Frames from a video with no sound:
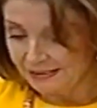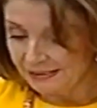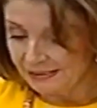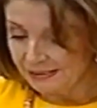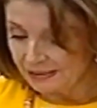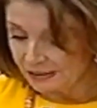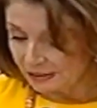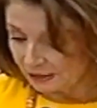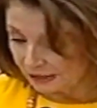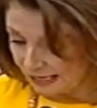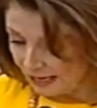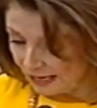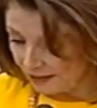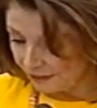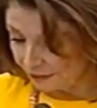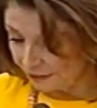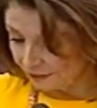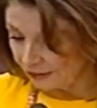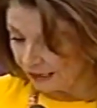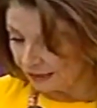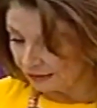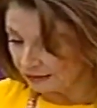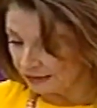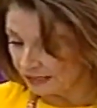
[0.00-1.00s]
Together,
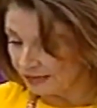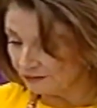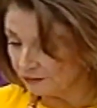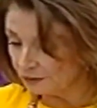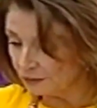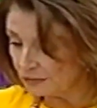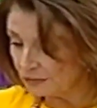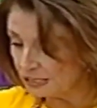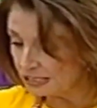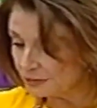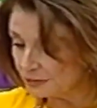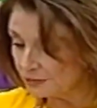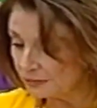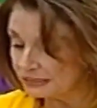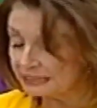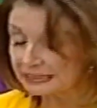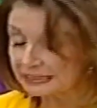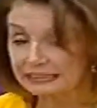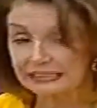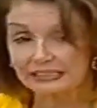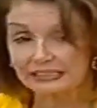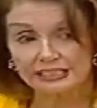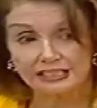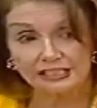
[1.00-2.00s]
our governments must
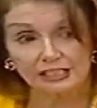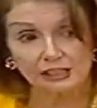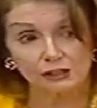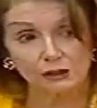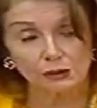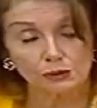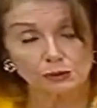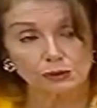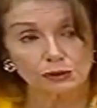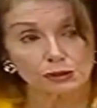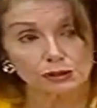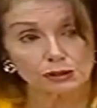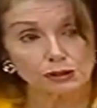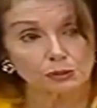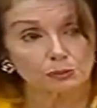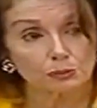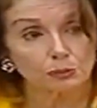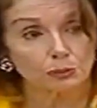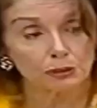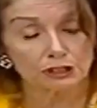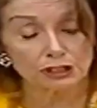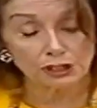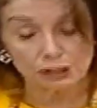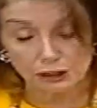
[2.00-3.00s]
continue to
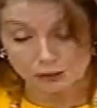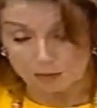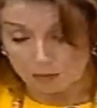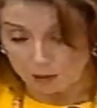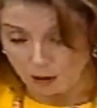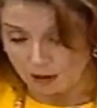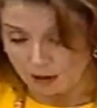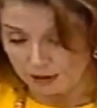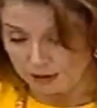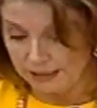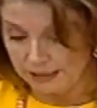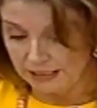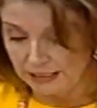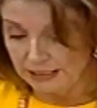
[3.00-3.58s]
support smart